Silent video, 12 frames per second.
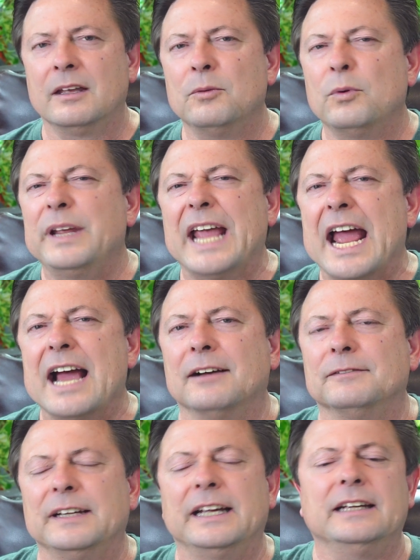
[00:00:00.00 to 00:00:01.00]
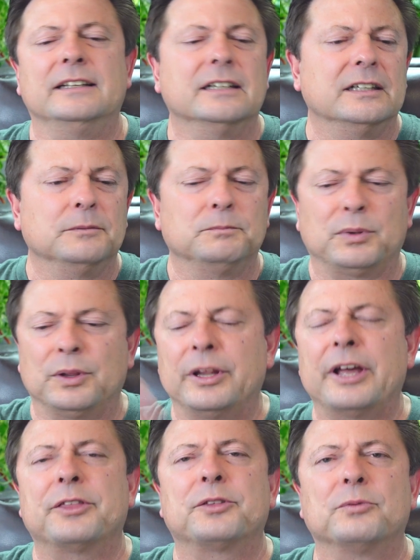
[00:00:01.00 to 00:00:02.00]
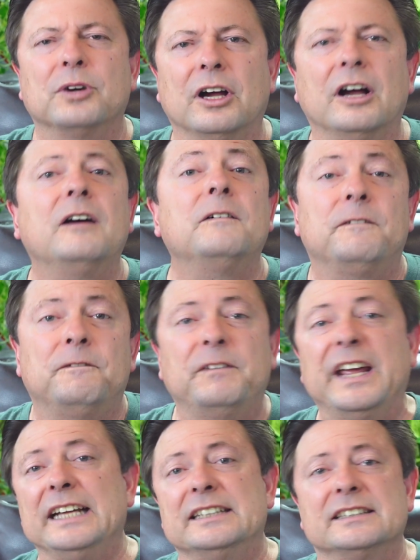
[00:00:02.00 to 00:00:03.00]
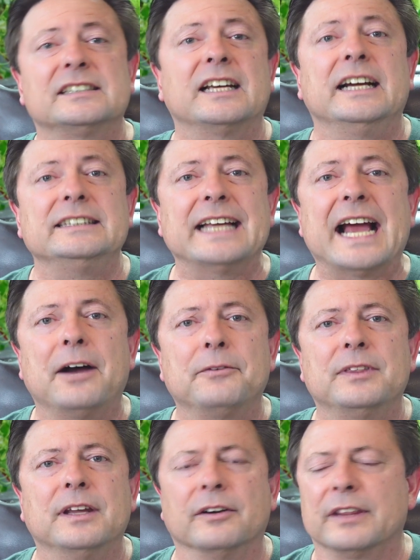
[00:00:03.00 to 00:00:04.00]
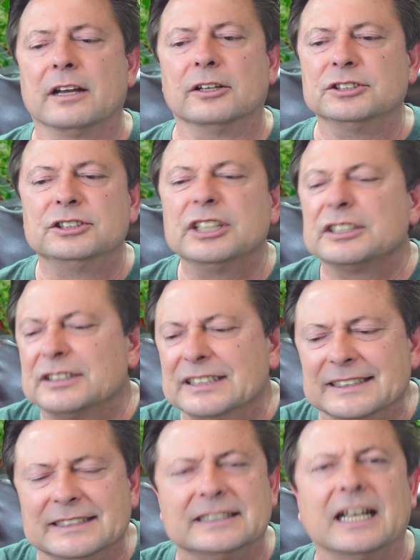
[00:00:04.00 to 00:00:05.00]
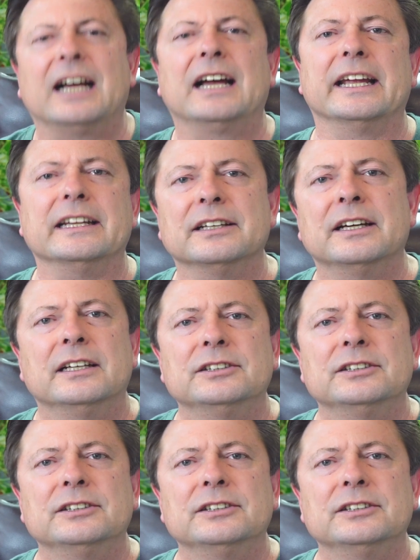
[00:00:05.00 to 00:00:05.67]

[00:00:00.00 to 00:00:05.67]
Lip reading: And we have a plethora of fake sites out there that are just designed